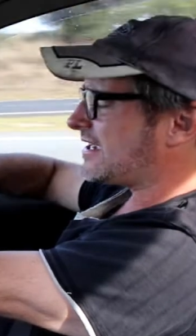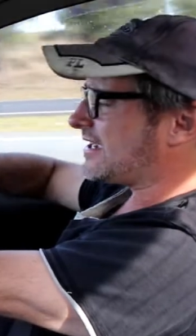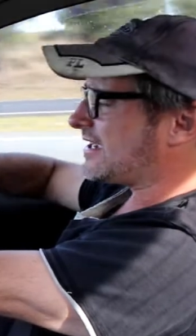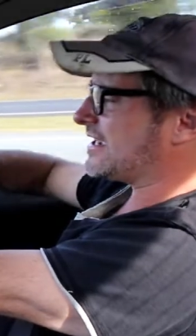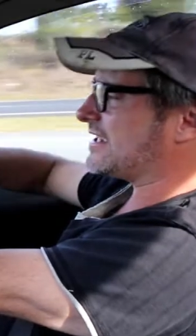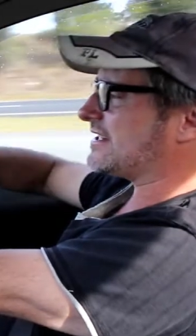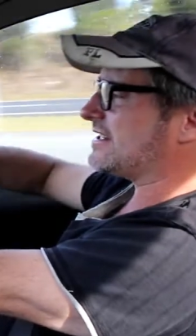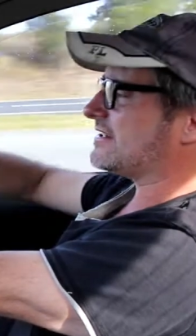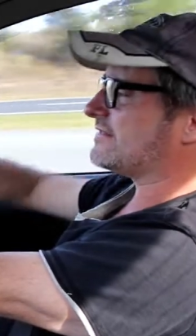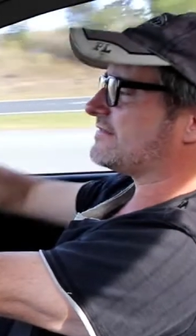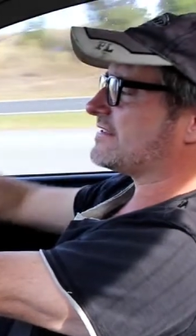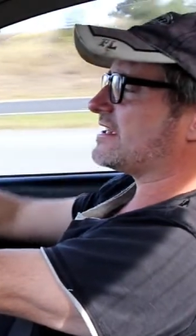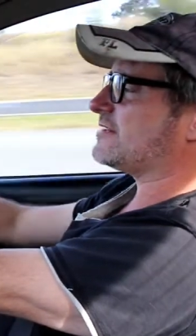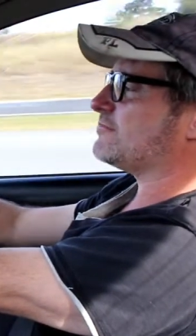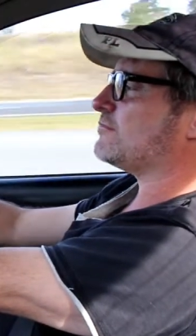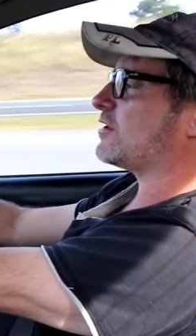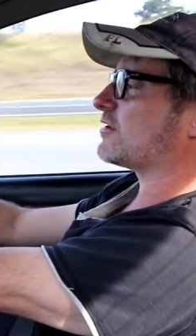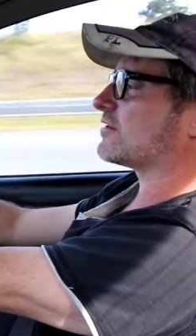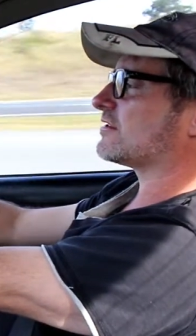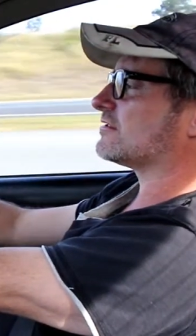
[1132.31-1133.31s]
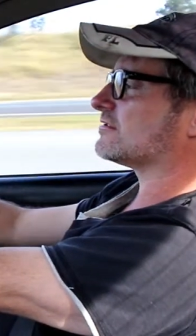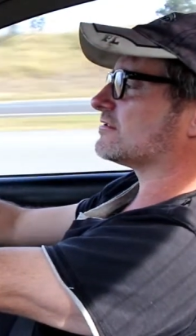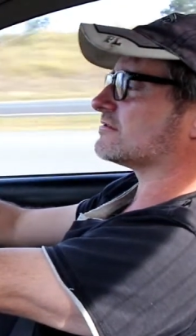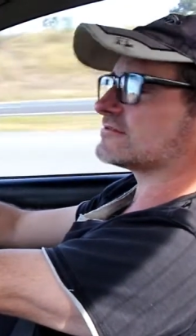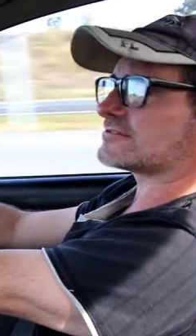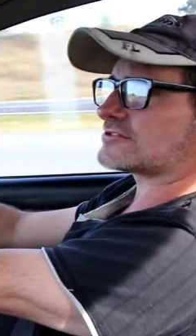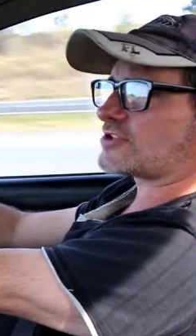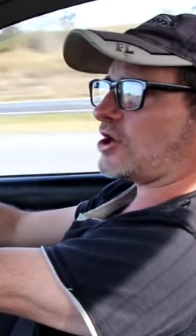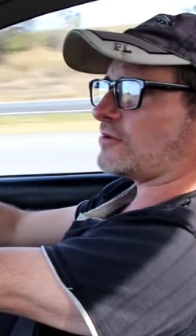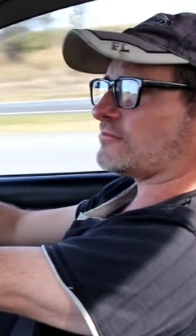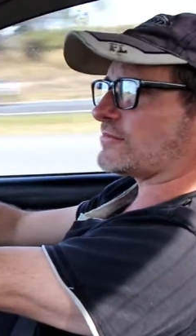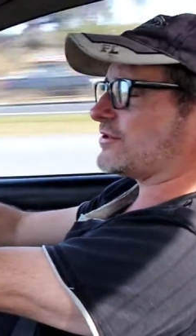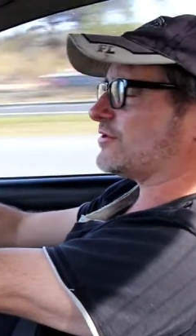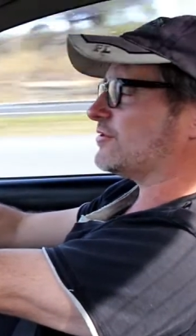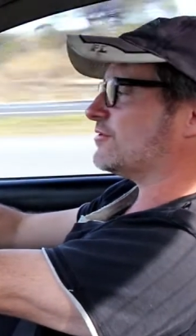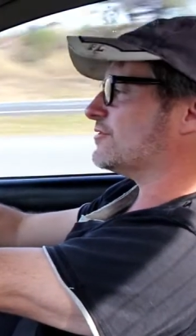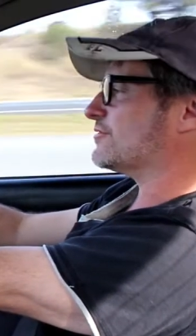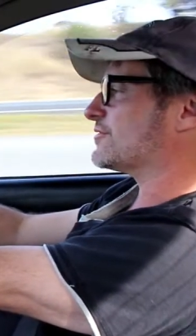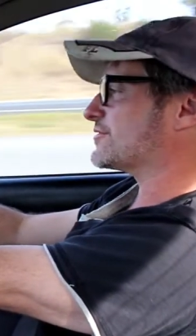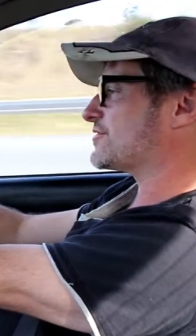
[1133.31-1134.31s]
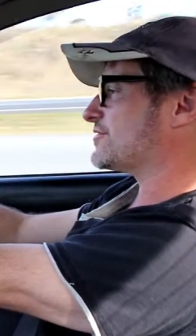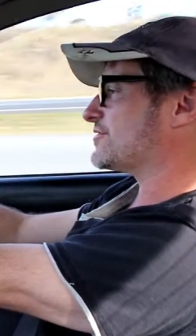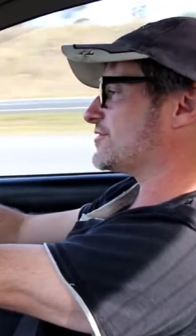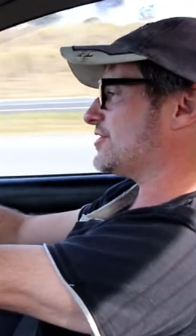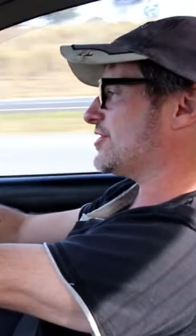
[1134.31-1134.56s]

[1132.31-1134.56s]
any of their model Commodores,